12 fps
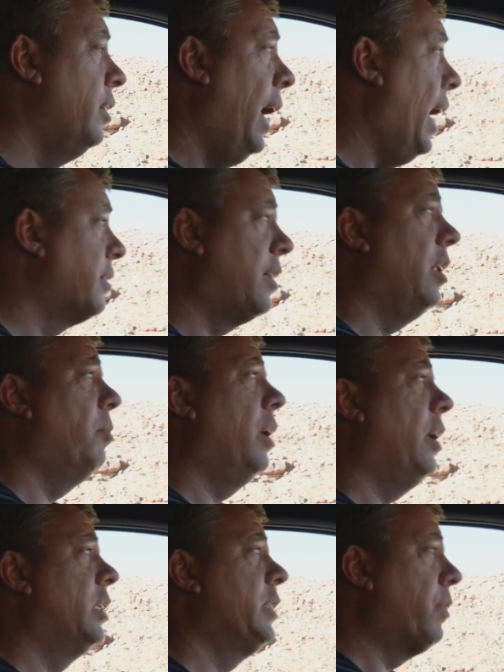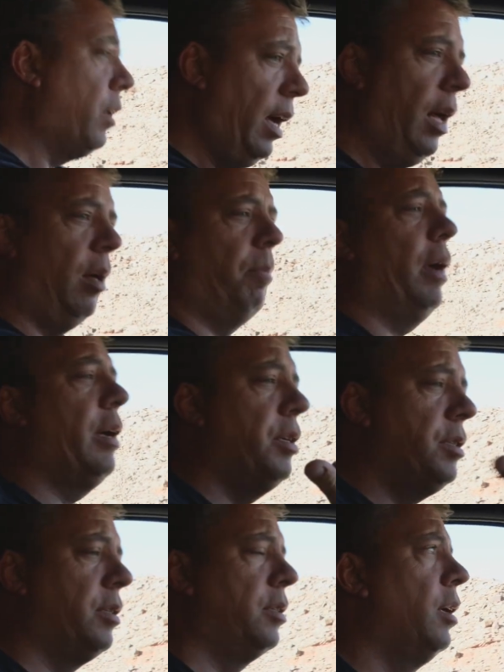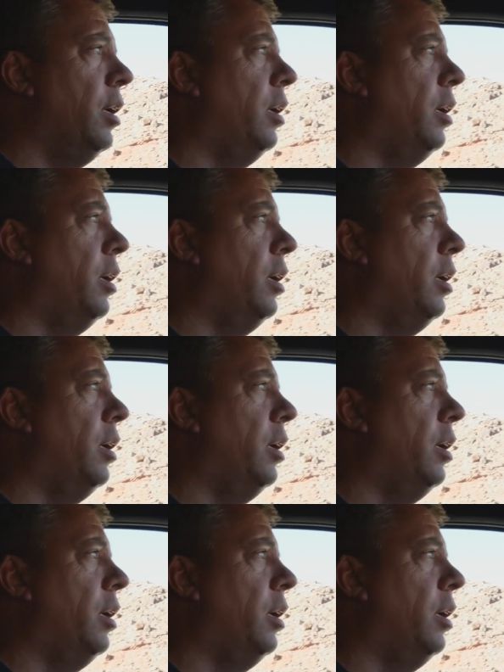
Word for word: ask anybody else for help. I can just